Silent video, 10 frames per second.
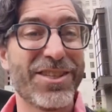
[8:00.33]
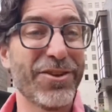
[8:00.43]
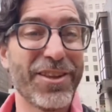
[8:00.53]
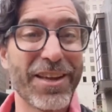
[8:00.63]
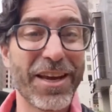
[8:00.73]

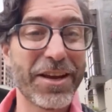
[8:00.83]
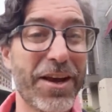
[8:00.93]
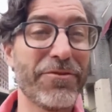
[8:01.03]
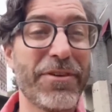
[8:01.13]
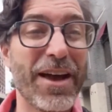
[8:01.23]
so that they could
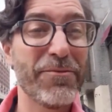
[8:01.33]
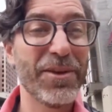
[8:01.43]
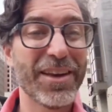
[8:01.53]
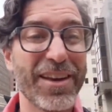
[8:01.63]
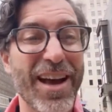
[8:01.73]
have $5
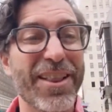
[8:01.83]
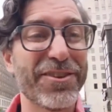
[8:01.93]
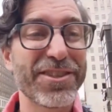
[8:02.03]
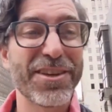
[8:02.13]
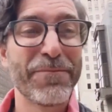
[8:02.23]
million. All
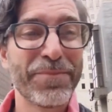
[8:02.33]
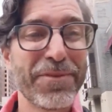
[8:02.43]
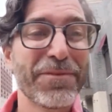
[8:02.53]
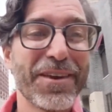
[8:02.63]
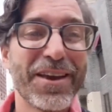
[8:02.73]

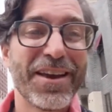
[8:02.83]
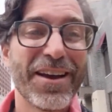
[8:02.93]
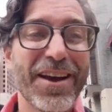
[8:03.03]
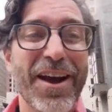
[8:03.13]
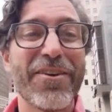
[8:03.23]

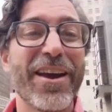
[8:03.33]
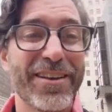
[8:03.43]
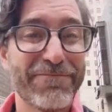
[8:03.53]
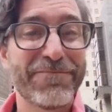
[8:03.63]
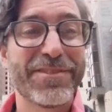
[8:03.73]

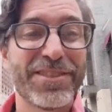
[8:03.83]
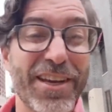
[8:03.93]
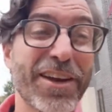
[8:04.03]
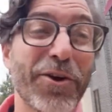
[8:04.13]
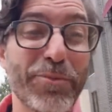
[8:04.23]
right,
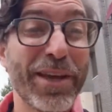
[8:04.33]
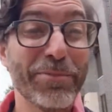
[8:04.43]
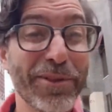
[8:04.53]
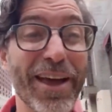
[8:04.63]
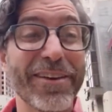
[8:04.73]
sicko
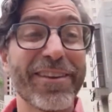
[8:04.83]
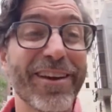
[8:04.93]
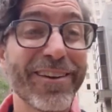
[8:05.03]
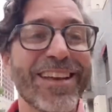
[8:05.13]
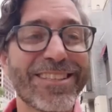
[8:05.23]
people out
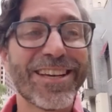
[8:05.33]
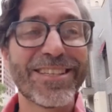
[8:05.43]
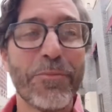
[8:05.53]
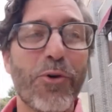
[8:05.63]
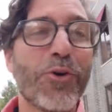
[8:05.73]
there. That's like
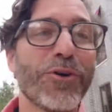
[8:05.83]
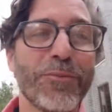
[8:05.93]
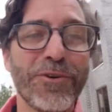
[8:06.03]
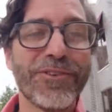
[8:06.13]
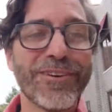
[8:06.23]
some horror
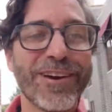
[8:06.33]
movie,